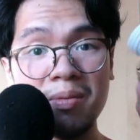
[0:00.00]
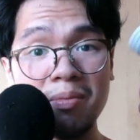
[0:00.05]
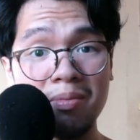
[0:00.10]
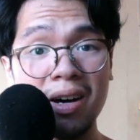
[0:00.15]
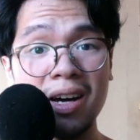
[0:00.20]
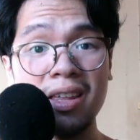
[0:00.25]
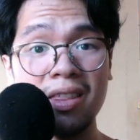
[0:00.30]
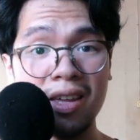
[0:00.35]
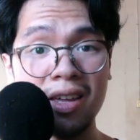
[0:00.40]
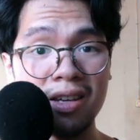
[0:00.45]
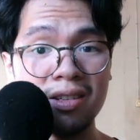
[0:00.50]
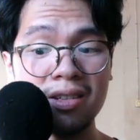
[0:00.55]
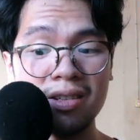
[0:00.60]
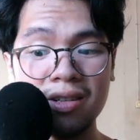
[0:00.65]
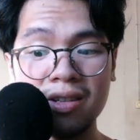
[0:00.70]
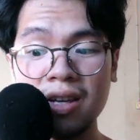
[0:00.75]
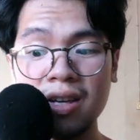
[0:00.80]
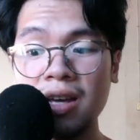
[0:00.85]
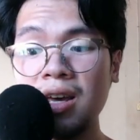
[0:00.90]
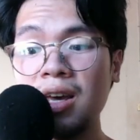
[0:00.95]
buy
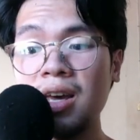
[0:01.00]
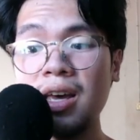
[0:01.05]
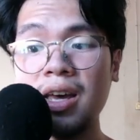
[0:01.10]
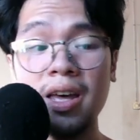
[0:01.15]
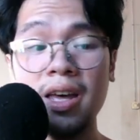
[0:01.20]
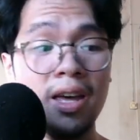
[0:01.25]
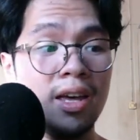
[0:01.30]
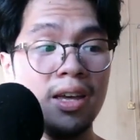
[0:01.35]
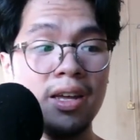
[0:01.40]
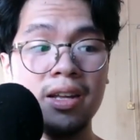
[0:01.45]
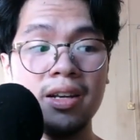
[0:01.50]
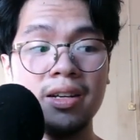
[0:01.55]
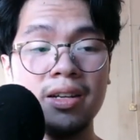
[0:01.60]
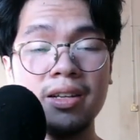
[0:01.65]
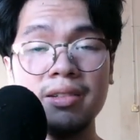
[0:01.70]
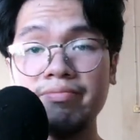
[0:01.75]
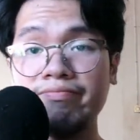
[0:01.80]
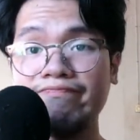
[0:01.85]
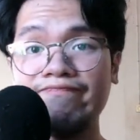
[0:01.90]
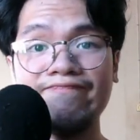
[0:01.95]
this. And
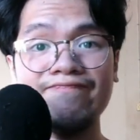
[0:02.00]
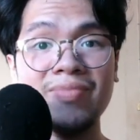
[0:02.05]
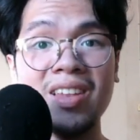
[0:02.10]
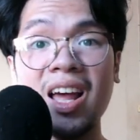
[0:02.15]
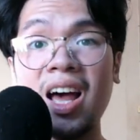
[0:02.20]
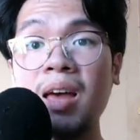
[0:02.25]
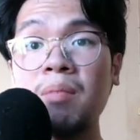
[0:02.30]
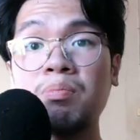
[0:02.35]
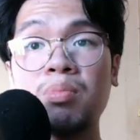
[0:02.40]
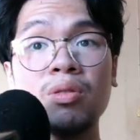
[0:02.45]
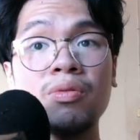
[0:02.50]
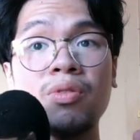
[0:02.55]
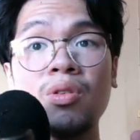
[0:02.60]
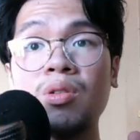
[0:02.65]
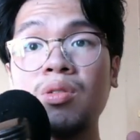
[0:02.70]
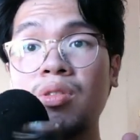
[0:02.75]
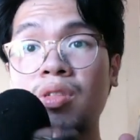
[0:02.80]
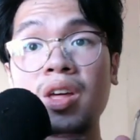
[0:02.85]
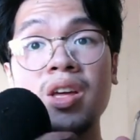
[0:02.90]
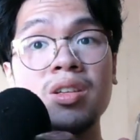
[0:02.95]
I
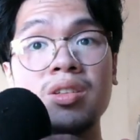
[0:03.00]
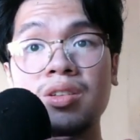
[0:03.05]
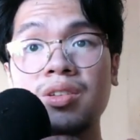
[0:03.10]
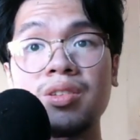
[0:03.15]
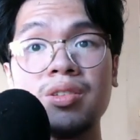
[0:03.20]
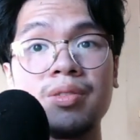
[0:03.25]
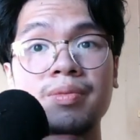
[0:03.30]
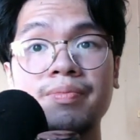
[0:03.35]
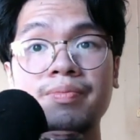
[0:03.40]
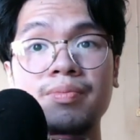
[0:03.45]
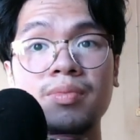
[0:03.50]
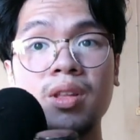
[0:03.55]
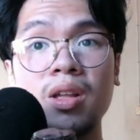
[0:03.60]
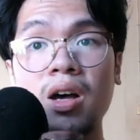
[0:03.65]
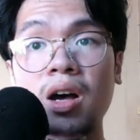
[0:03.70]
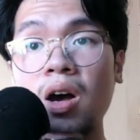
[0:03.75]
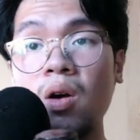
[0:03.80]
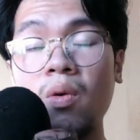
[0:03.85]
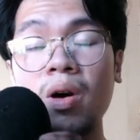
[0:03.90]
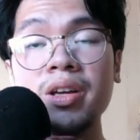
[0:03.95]
prefer this
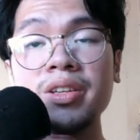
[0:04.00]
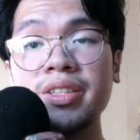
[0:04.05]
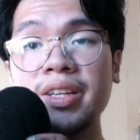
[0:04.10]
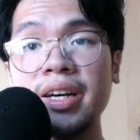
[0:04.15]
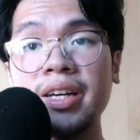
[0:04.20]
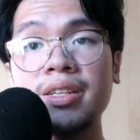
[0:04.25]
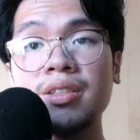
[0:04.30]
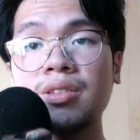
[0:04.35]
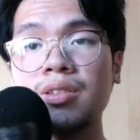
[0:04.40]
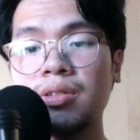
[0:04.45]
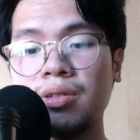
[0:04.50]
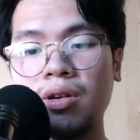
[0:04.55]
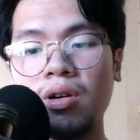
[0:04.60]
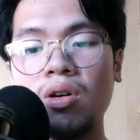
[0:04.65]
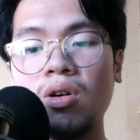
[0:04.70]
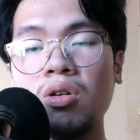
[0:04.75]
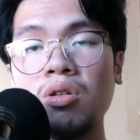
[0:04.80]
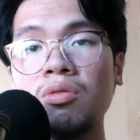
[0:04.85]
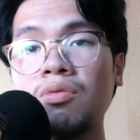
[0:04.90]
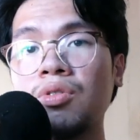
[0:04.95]
Hawas Ice
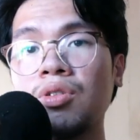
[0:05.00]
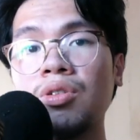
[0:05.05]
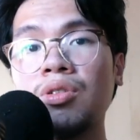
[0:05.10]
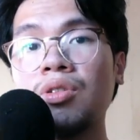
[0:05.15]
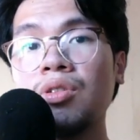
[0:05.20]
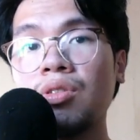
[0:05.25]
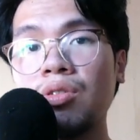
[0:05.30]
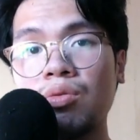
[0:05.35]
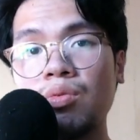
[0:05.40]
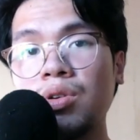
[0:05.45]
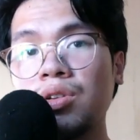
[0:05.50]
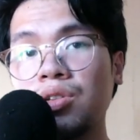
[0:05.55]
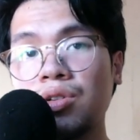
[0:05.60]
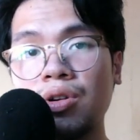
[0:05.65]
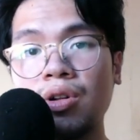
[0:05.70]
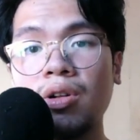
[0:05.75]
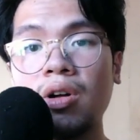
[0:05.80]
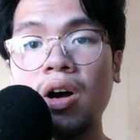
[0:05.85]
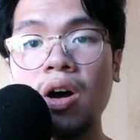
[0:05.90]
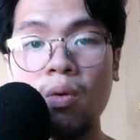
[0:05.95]
over the
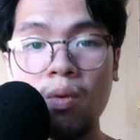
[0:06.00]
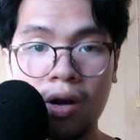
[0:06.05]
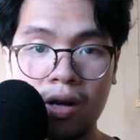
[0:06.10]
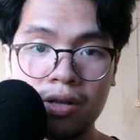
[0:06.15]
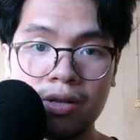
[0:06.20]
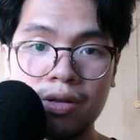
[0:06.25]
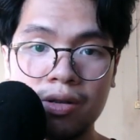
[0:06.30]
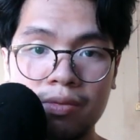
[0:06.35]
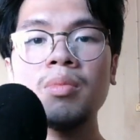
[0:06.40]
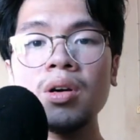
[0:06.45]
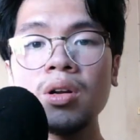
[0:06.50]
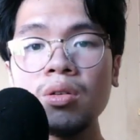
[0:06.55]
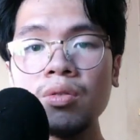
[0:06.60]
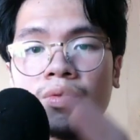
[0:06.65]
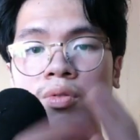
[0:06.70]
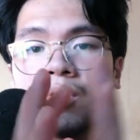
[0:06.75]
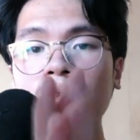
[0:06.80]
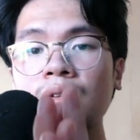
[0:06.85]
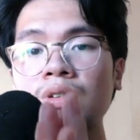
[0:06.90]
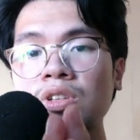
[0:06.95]
original Hawas. But
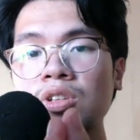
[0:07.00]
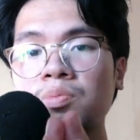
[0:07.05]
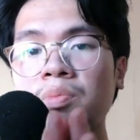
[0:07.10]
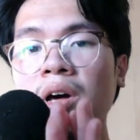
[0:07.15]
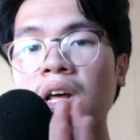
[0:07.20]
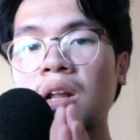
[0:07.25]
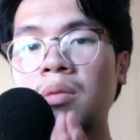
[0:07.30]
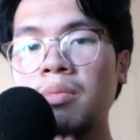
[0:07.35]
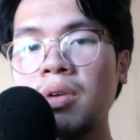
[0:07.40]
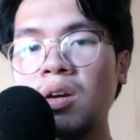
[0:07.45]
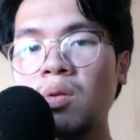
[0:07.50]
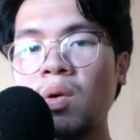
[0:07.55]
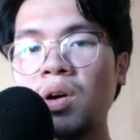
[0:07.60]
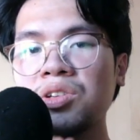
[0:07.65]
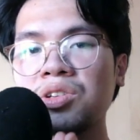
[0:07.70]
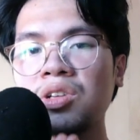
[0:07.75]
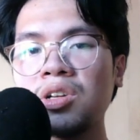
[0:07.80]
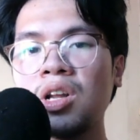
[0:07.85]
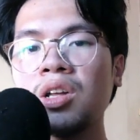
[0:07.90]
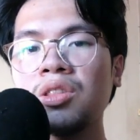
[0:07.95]
of course, para
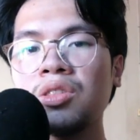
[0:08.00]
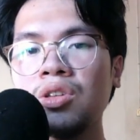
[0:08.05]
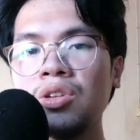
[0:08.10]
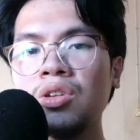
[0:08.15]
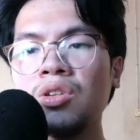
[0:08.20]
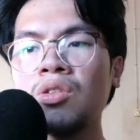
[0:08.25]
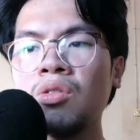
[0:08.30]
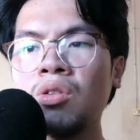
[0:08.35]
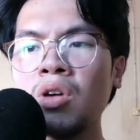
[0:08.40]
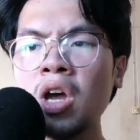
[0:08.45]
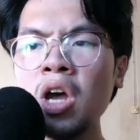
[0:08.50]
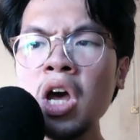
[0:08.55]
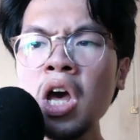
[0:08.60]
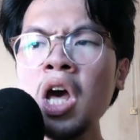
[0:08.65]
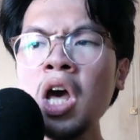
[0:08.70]
maiwasan natin yung,